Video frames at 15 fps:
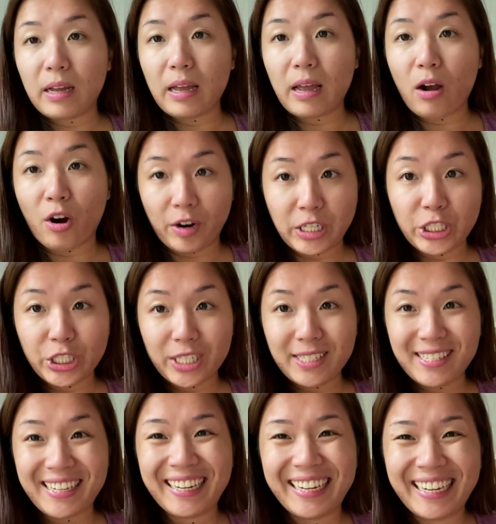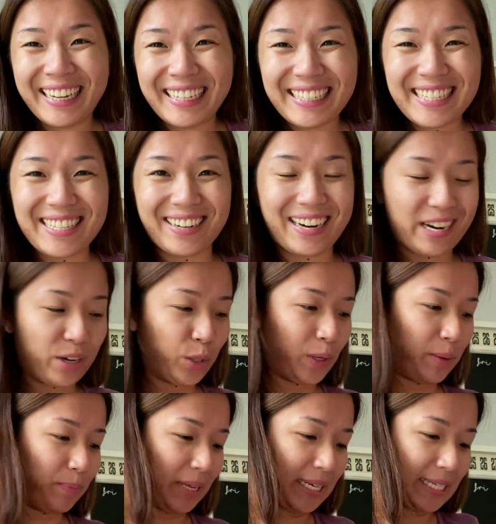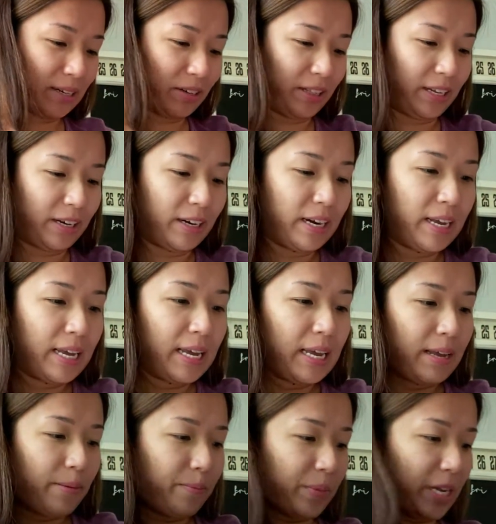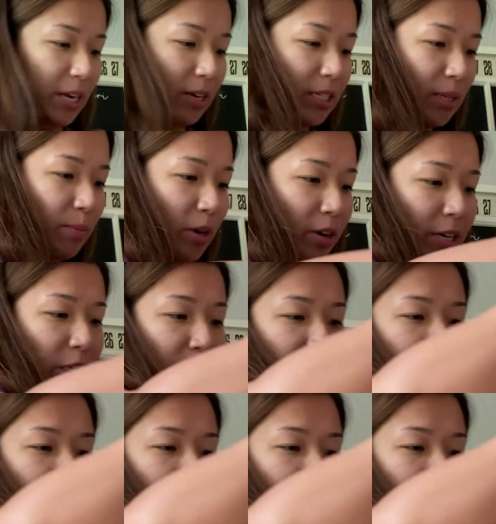oranges. Sorry, I don't know why I blinked out on here. So here's some oranges